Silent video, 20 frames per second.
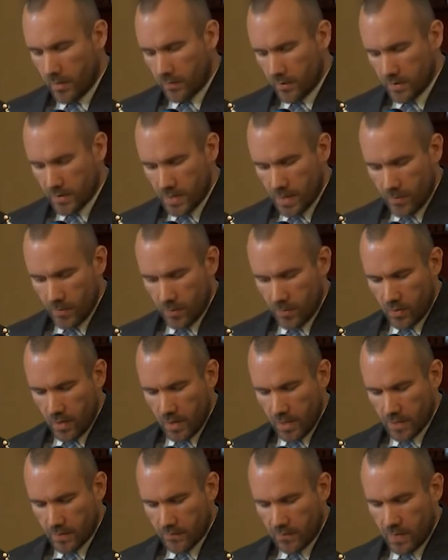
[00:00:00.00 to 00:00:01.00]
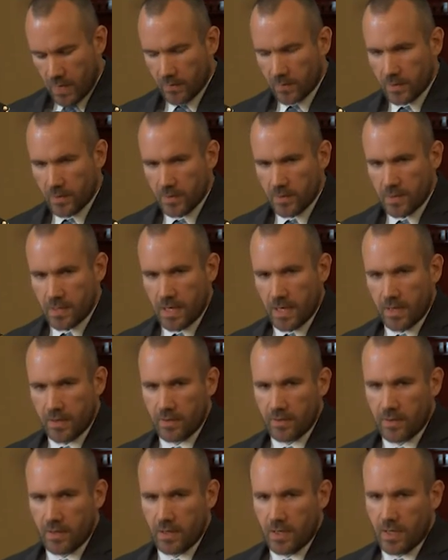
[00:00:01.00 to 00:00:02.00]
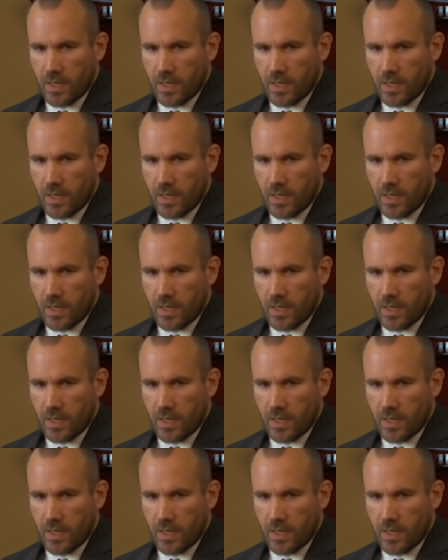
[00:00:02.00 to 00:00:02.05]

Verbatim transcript: the samurai is found in death.